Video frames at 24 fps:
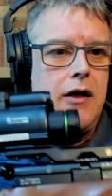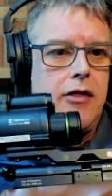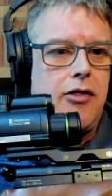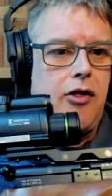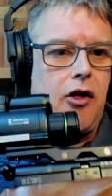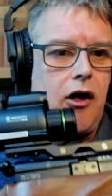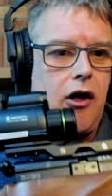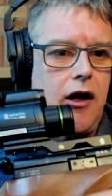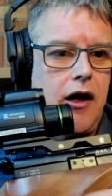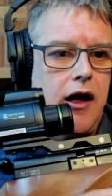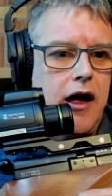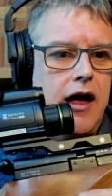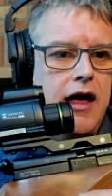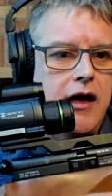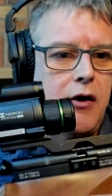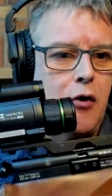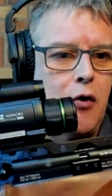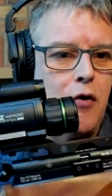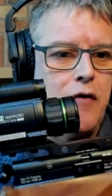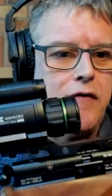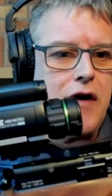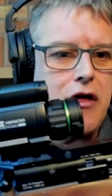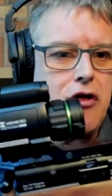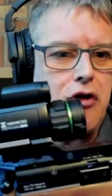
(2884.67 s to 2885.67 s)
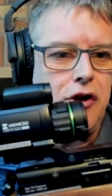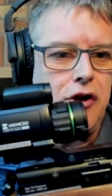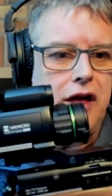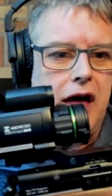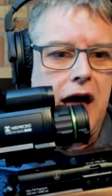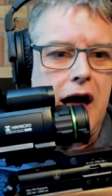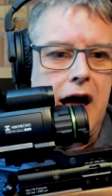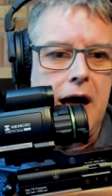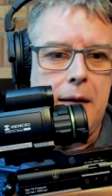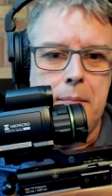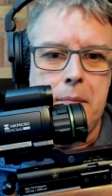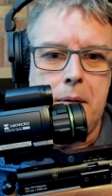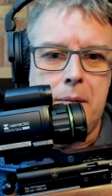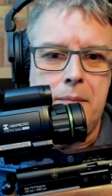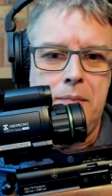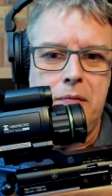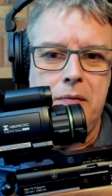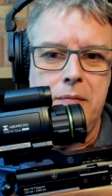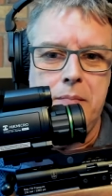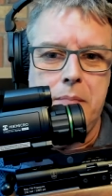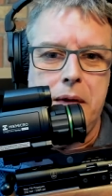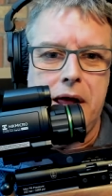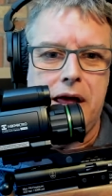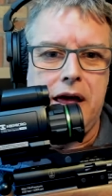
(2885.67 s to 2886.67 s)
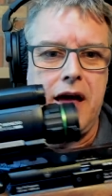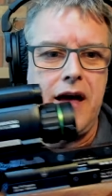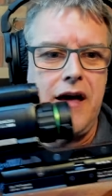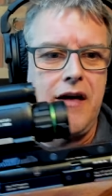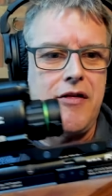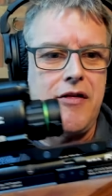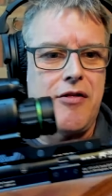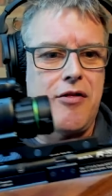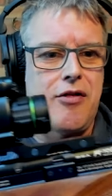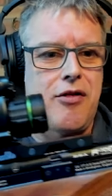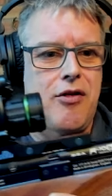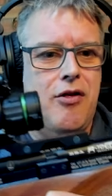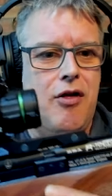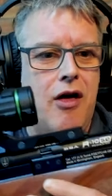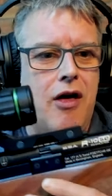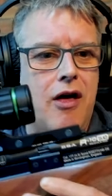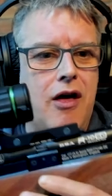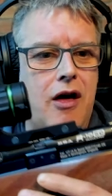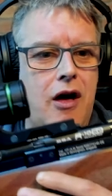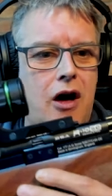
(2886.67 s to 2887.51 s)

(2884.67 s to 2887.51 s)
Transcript: to Eagle Vision Cam because